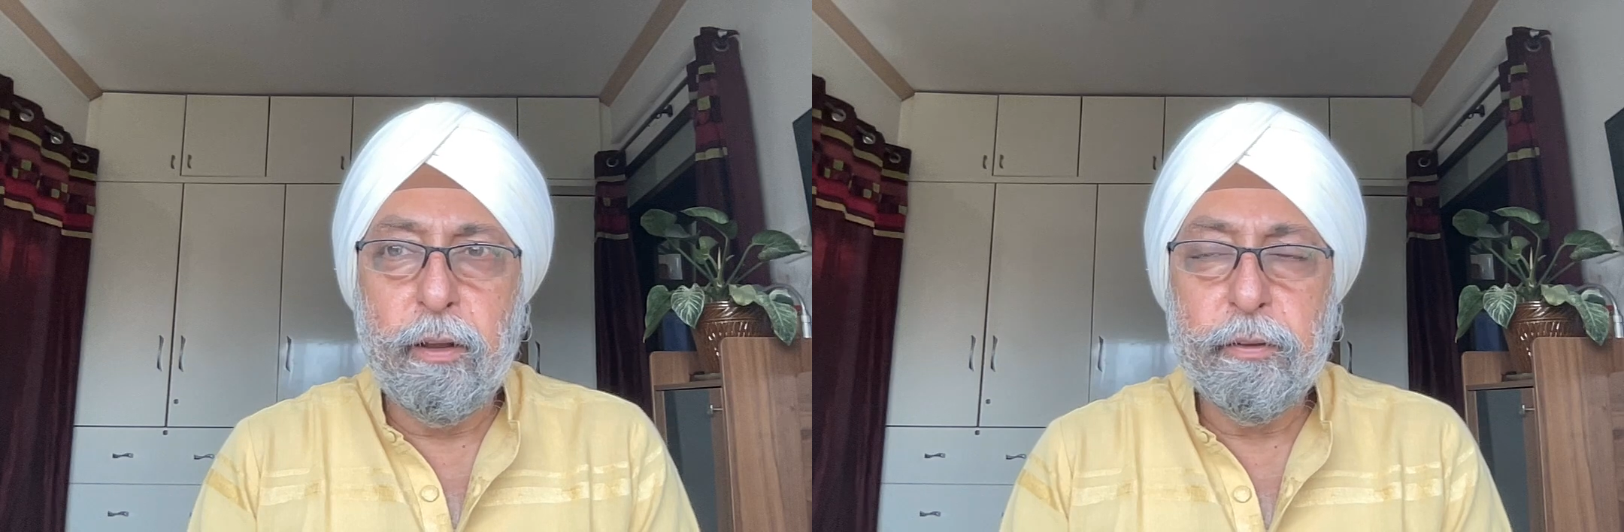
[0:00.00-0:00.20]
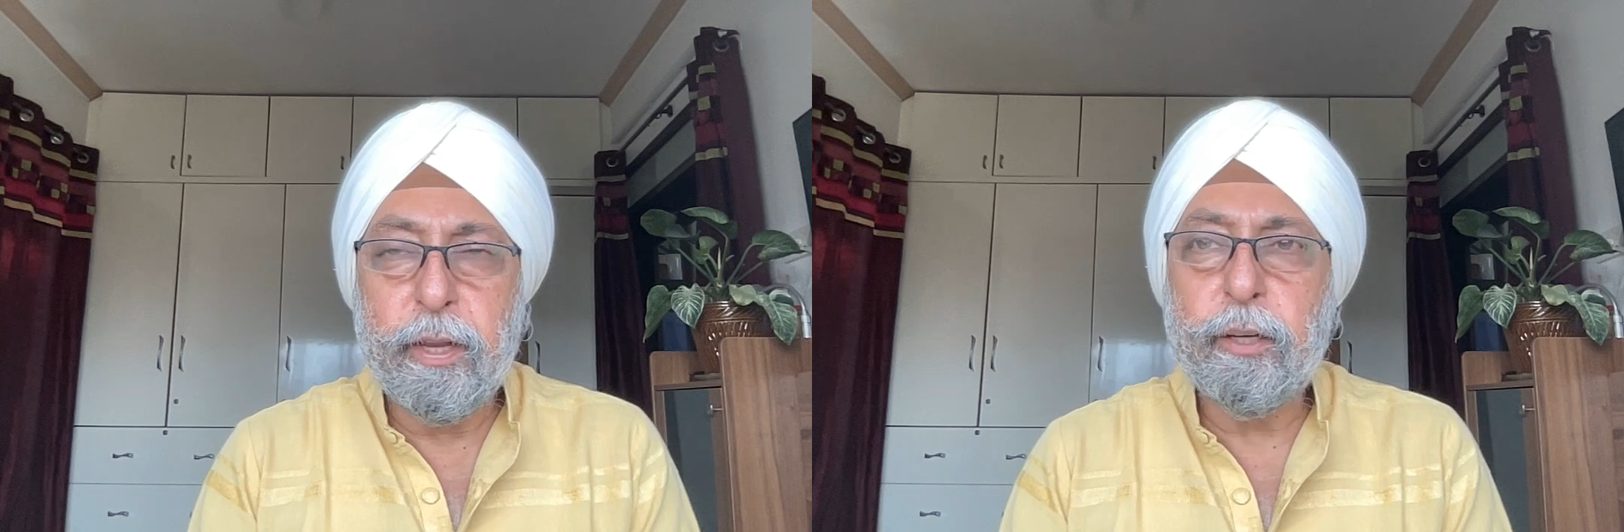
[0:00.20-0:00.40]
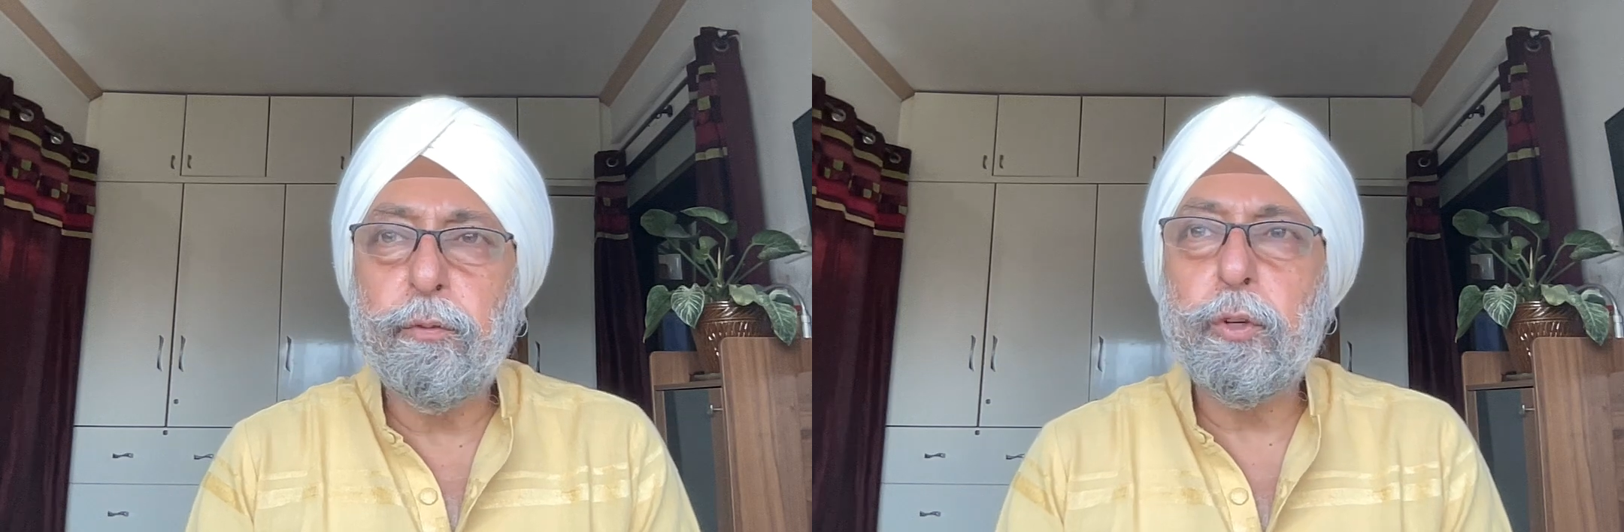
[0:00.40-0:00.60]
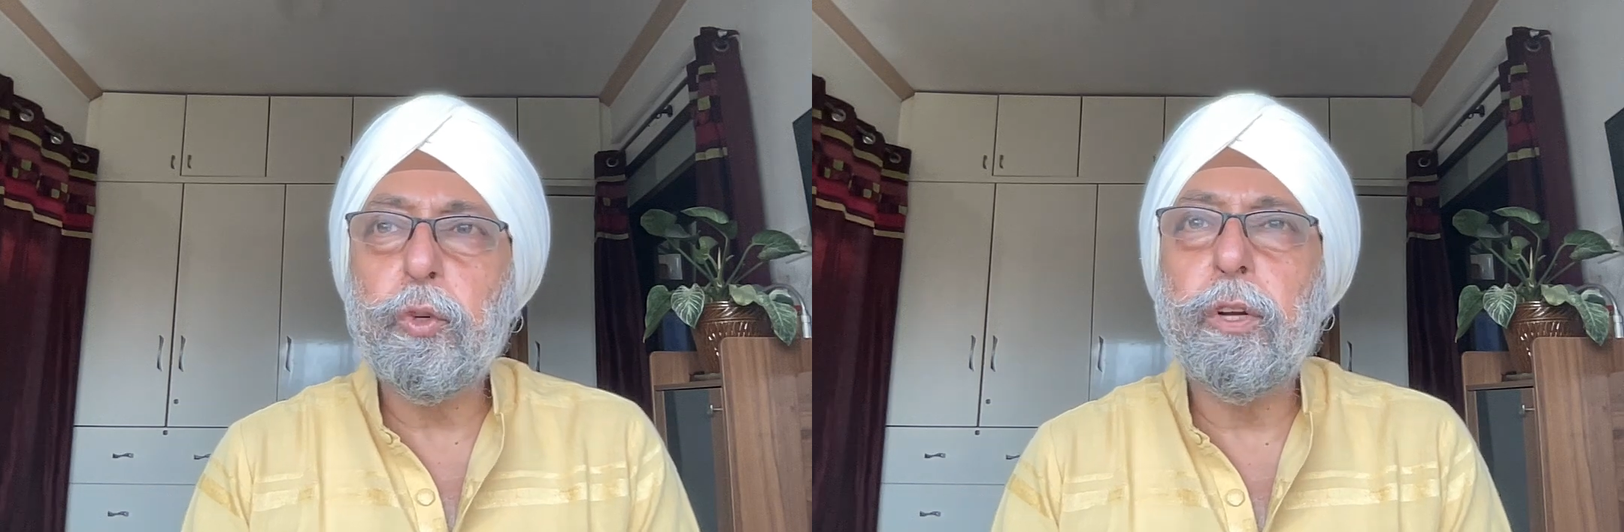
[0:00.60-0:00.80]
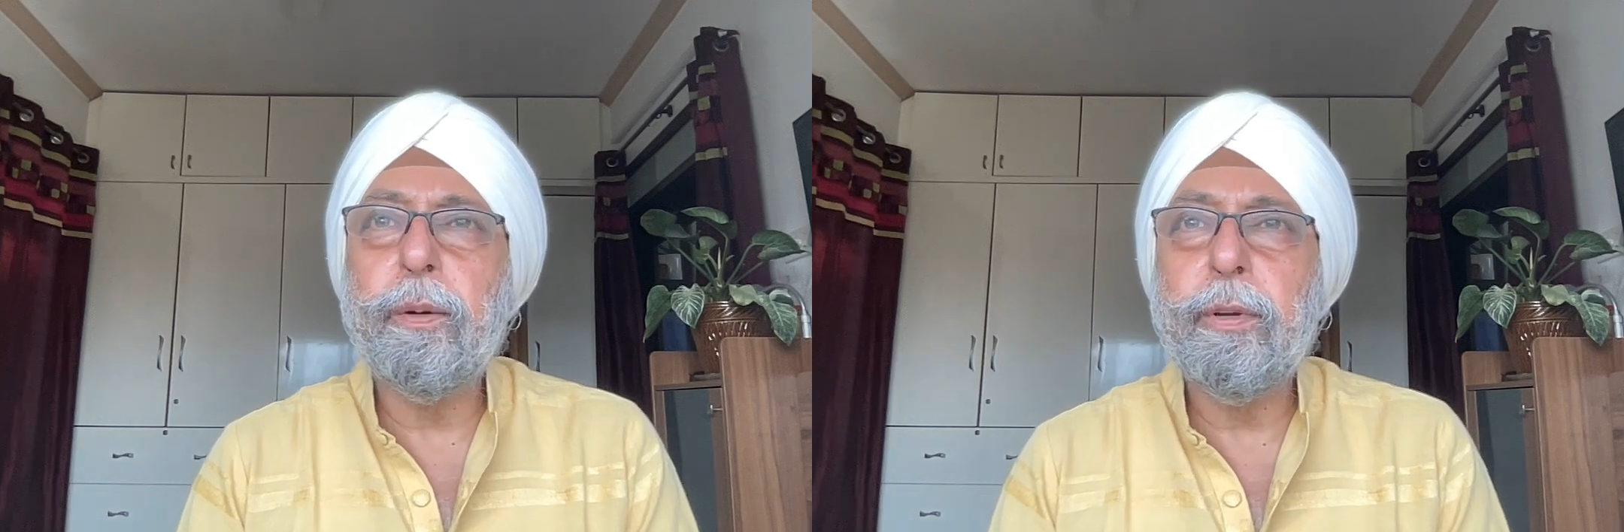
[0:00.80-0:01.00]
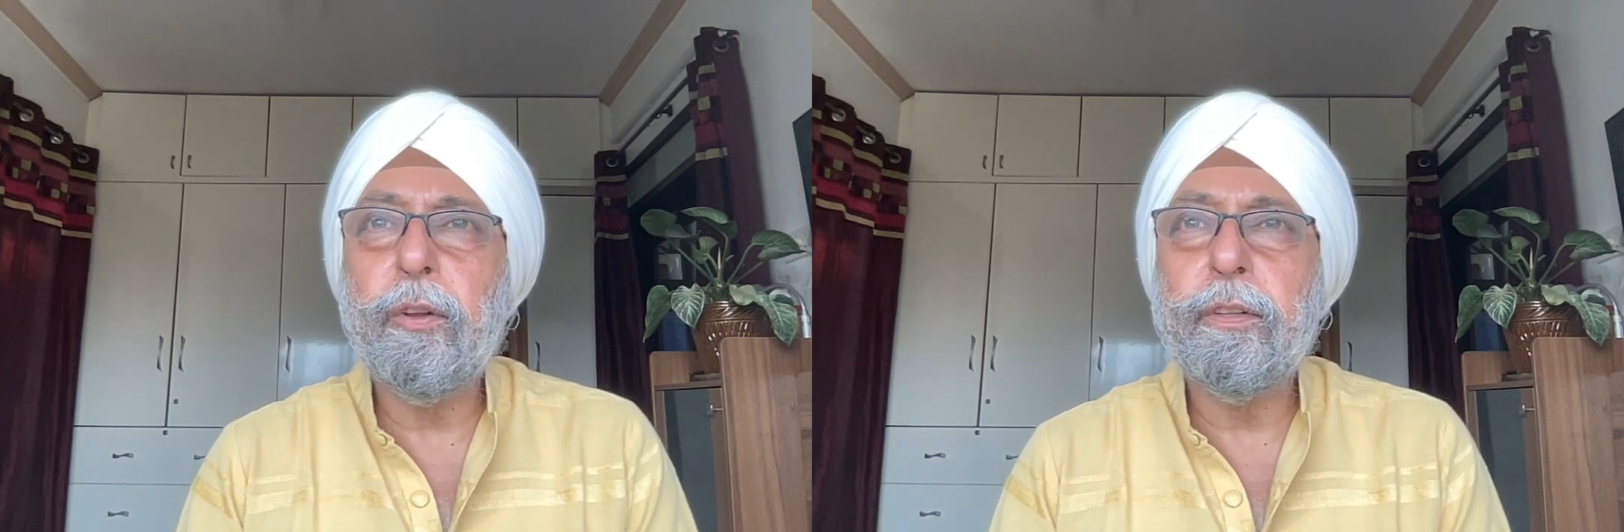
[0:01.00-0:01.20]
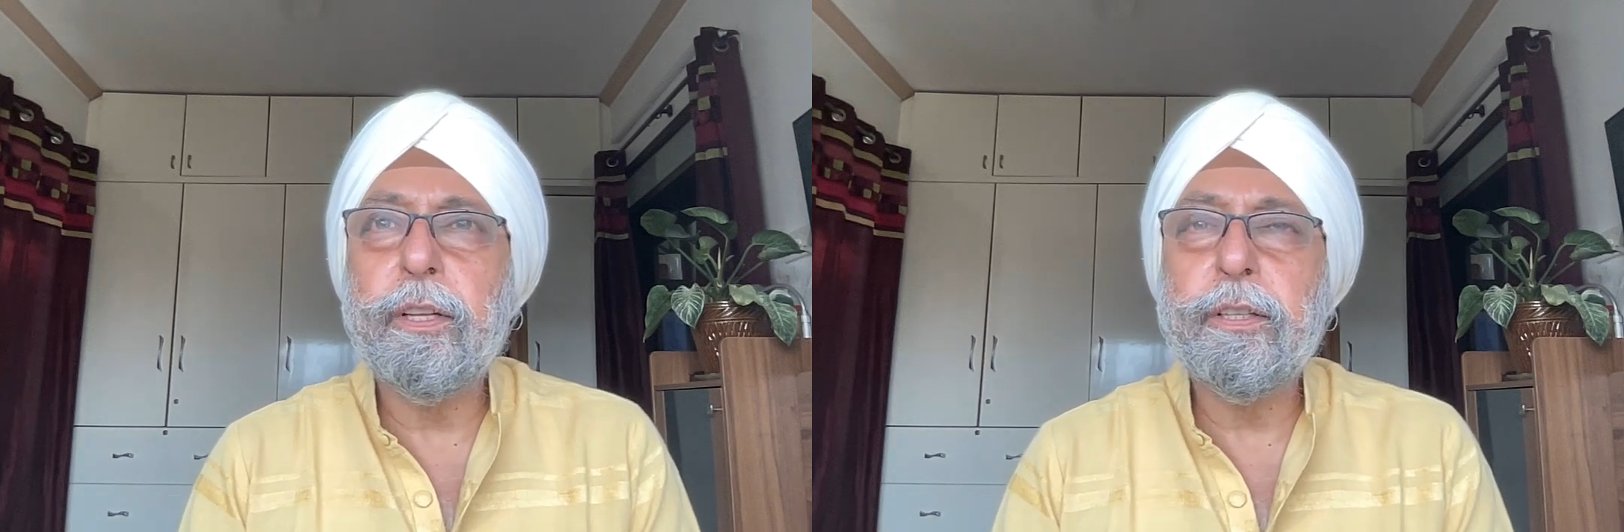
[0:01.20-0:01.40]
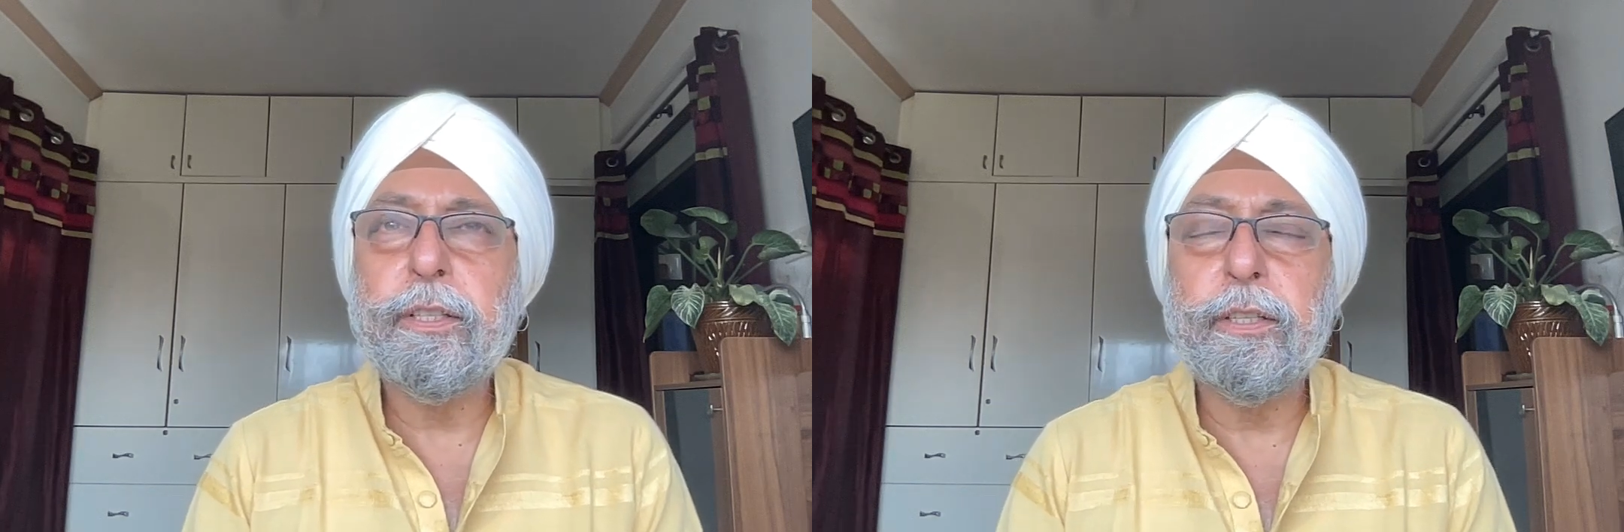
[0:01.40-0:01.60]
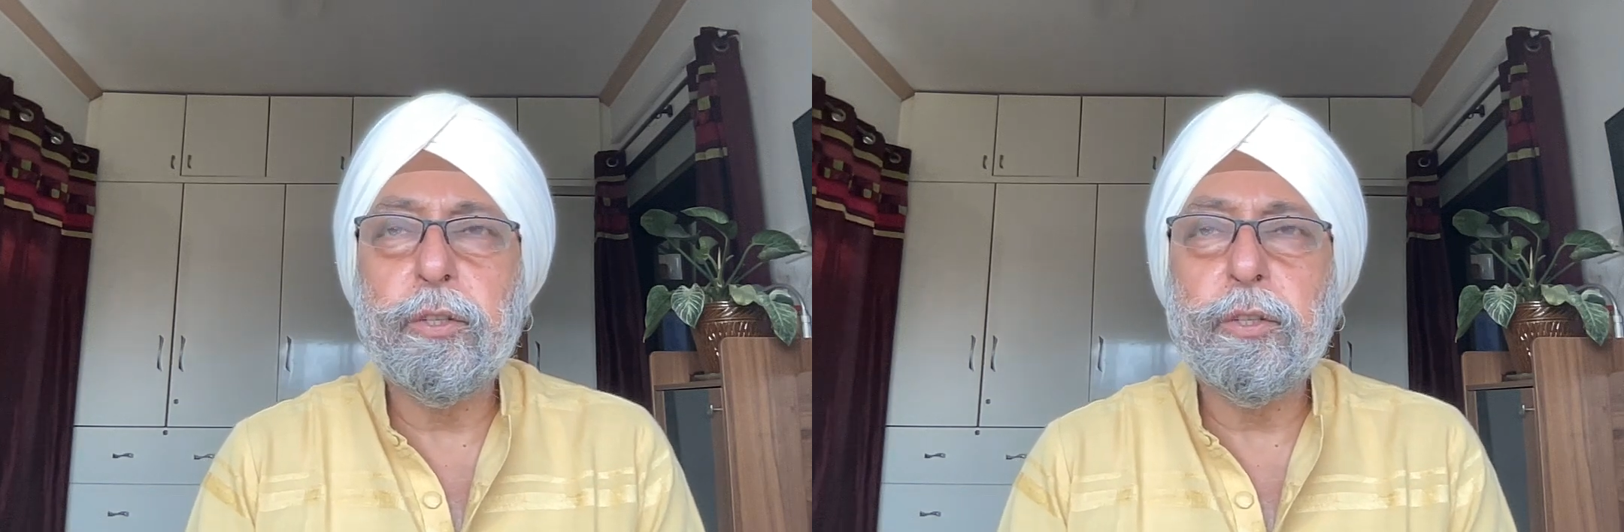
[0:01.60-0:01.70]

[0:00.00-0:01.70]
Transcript: Thank you for joining me on this